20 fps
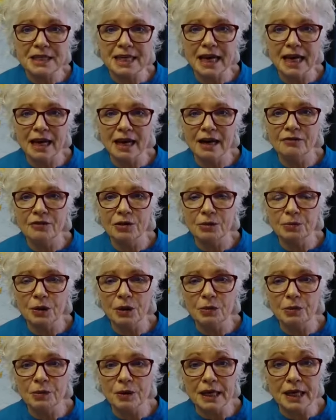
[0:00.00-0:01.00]
to have
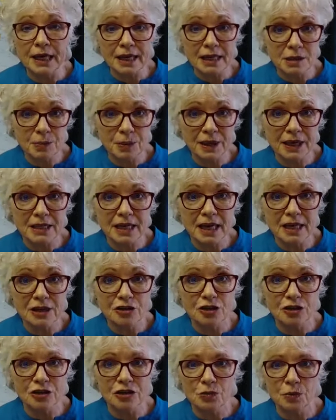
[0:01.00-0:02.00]
appropriate
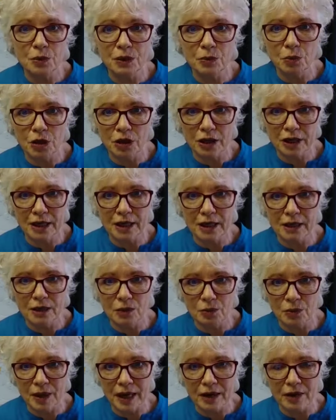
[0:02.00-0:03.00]
expectations when working in
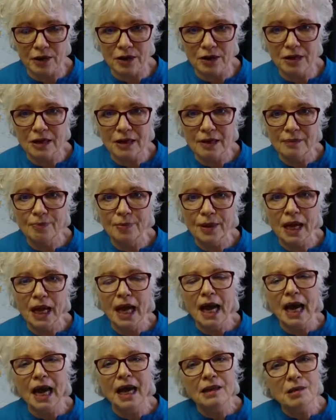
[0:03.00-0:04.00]
the record.
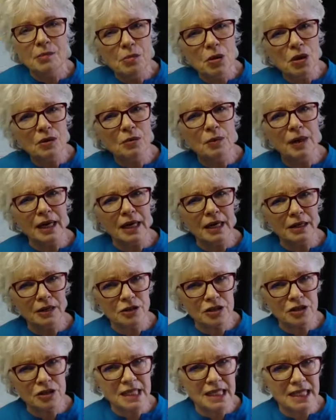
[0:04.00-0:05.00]
And the more we
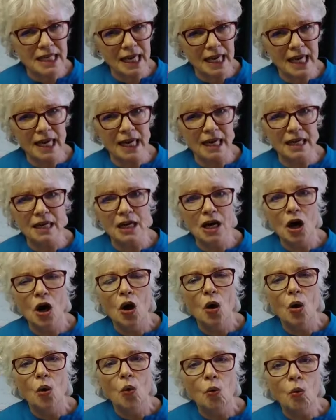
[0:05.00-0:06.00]
understand
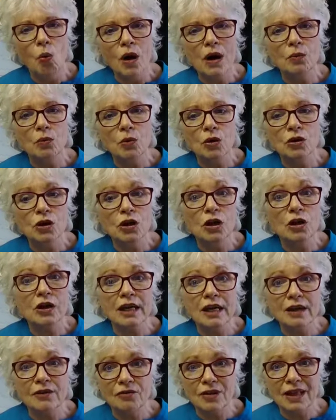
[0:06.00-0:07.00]
what we're
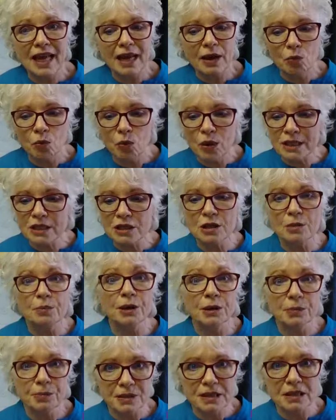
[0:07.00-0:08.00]
looking for, like what's the
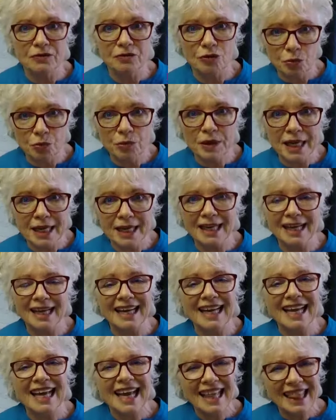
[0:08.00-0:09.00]
purpose of a
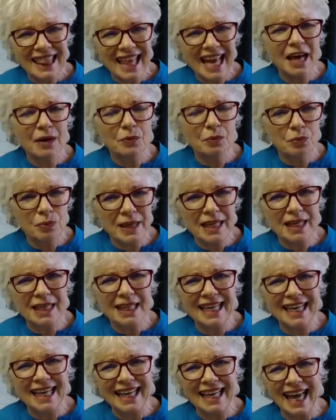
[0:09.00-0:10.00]
reading, that
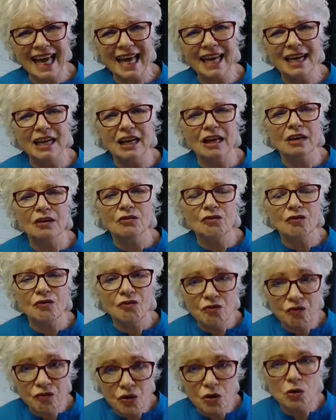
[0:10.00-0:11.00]
really can
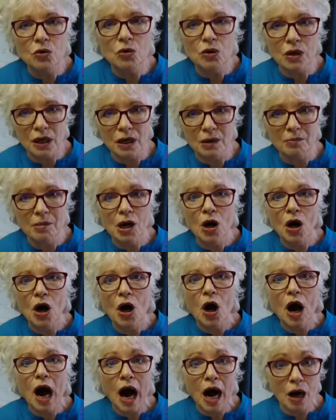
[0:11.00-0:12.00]
inform
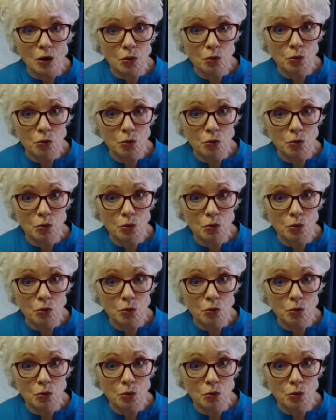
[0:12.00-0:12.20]
our